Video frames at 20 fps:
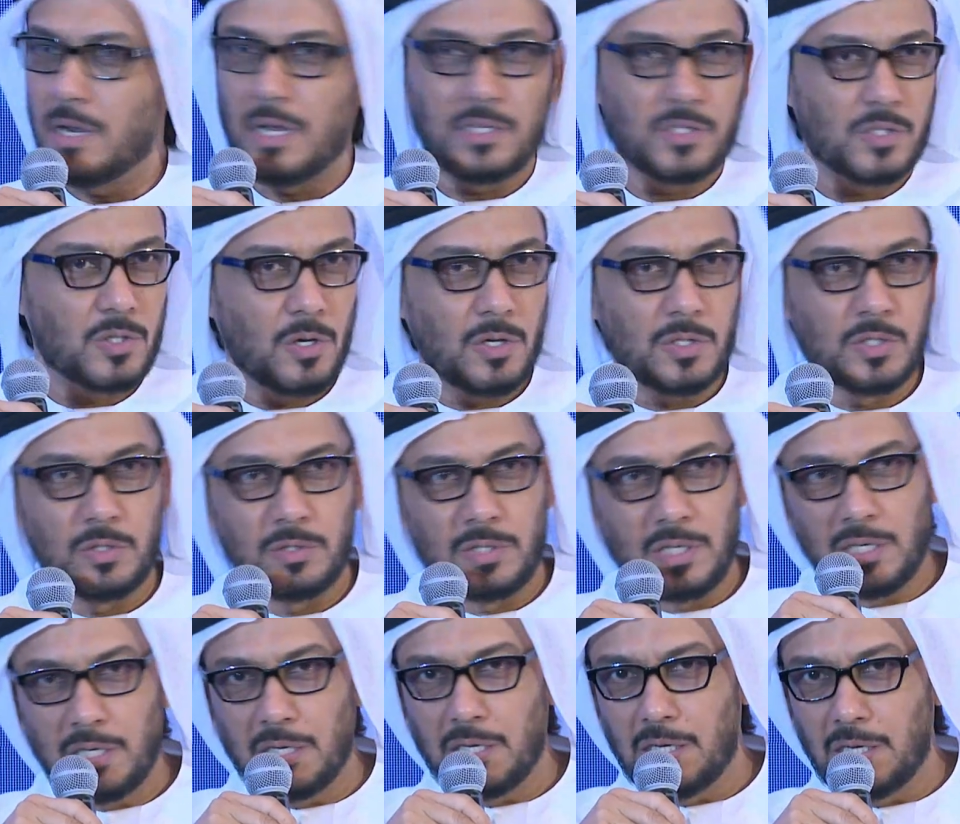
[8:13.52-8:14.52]
I saw
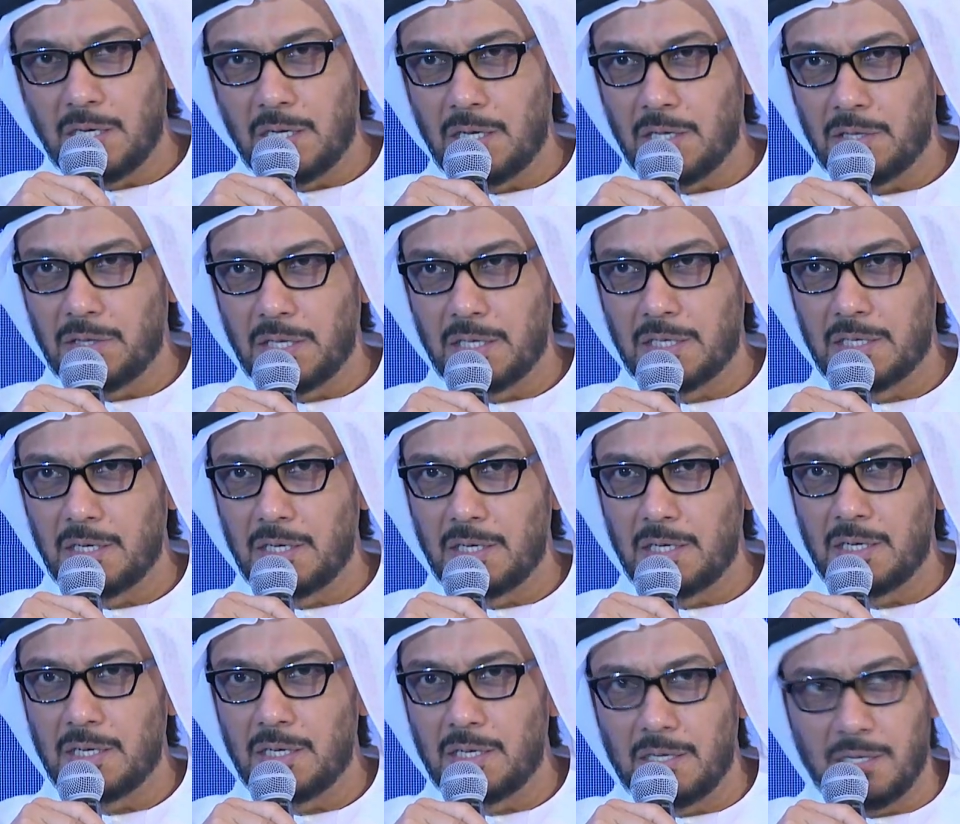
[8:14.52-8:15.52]
today, I think
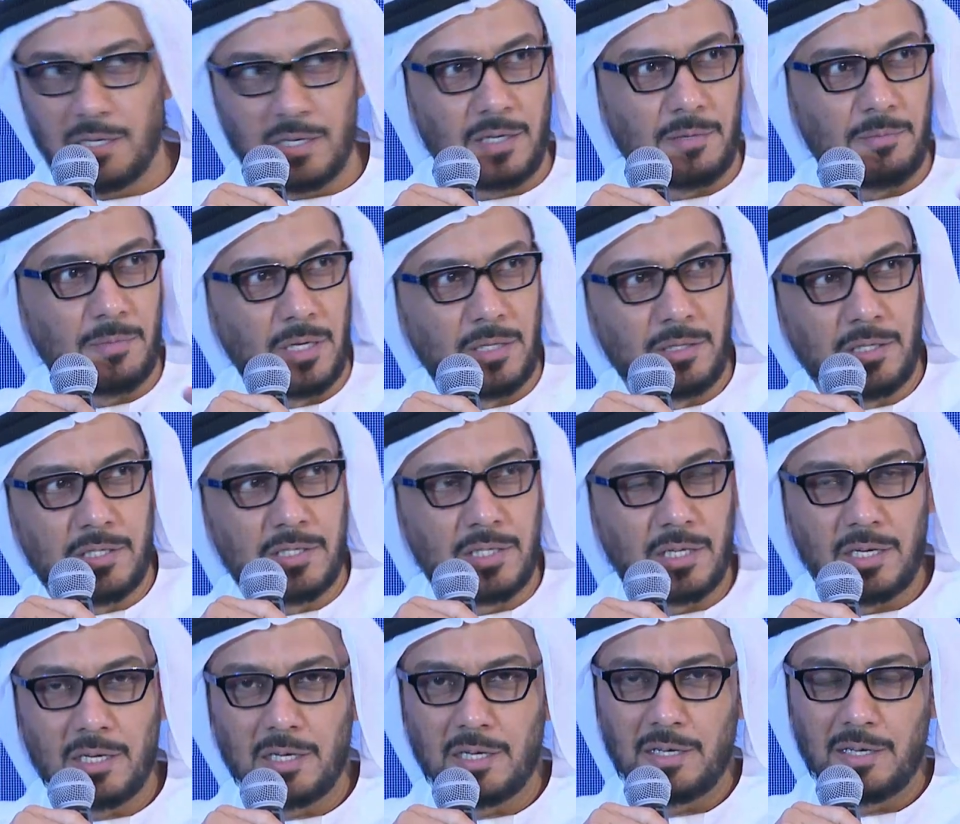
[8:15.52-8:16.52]
Mohandas
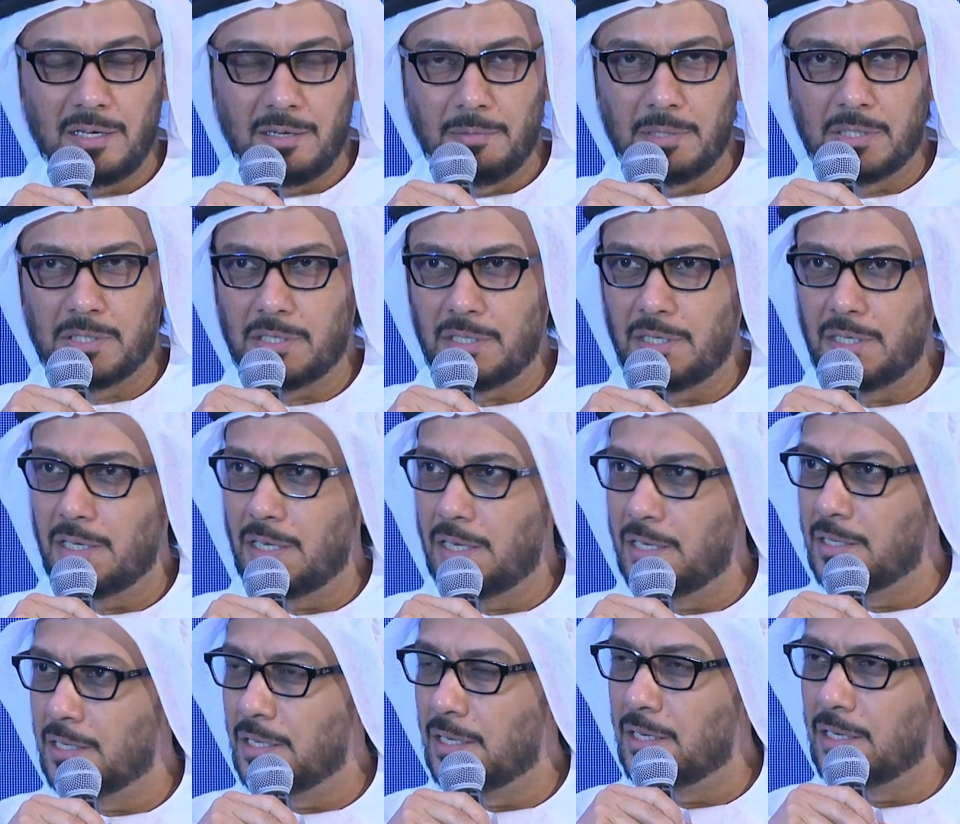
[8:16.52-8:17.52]
Mash'al
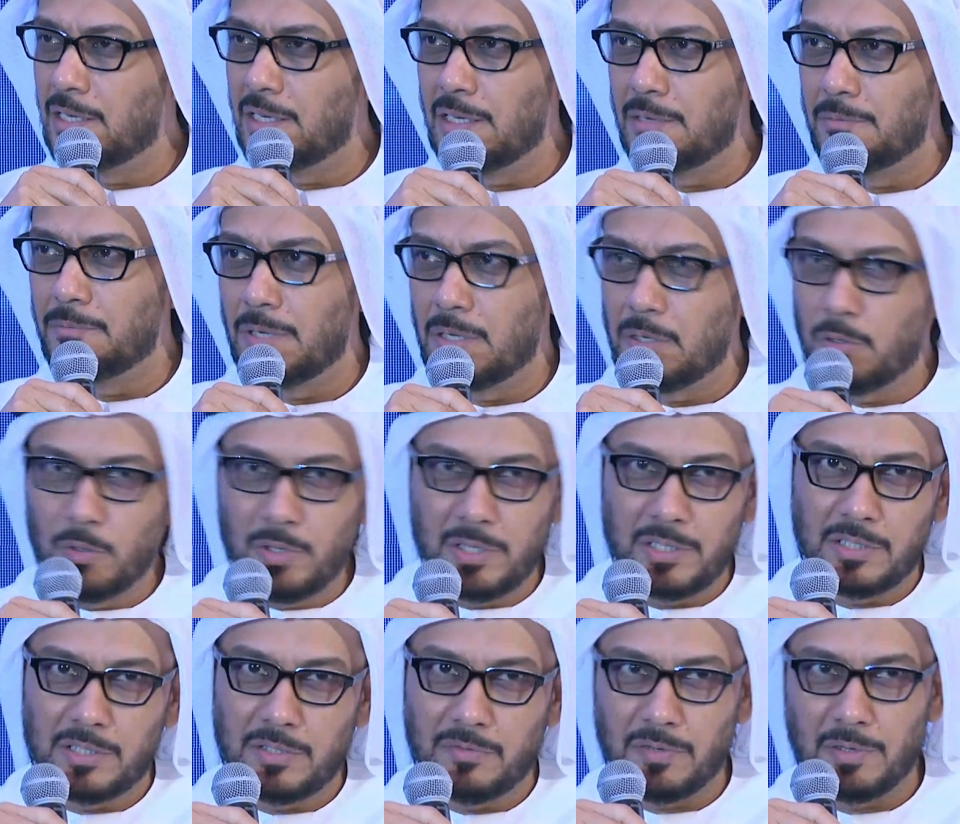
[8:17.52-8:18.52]
and
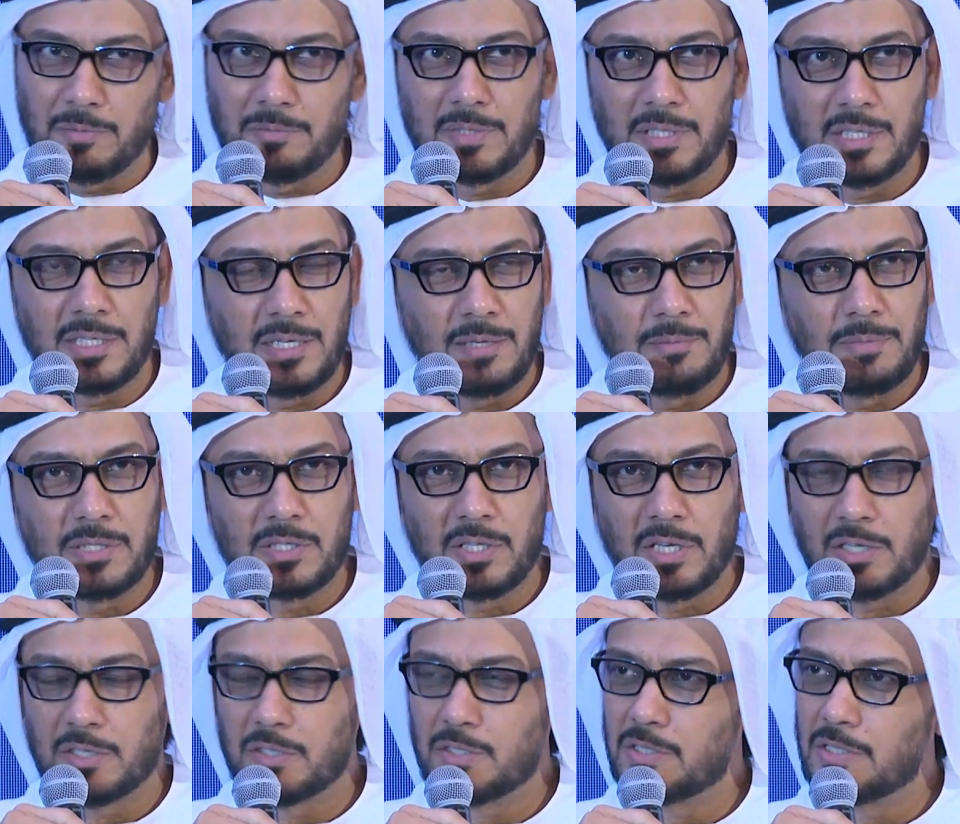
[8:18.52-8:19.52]
Benoit from the
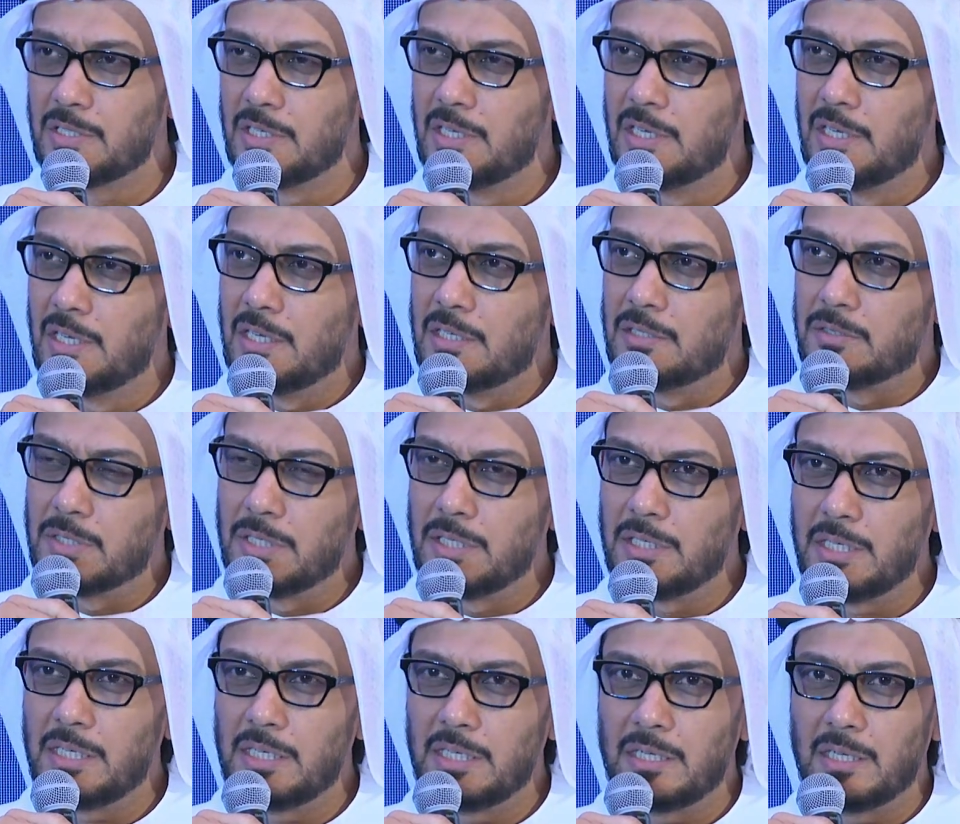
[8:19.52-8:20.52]
basics
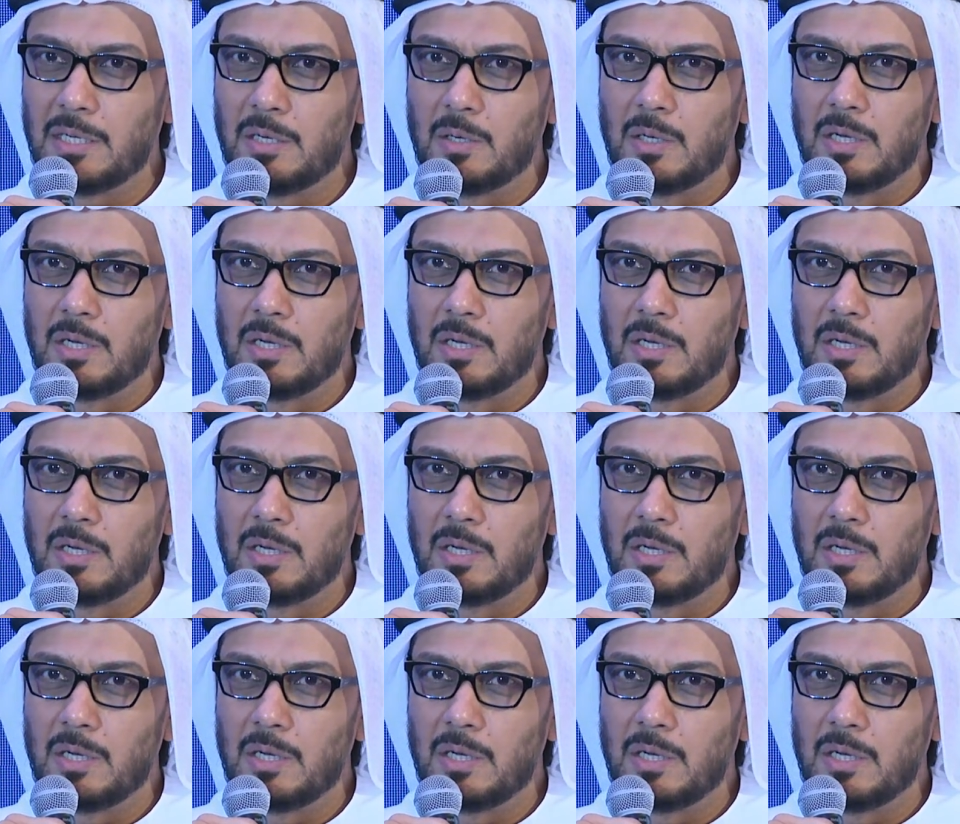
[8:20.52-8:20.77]
3D,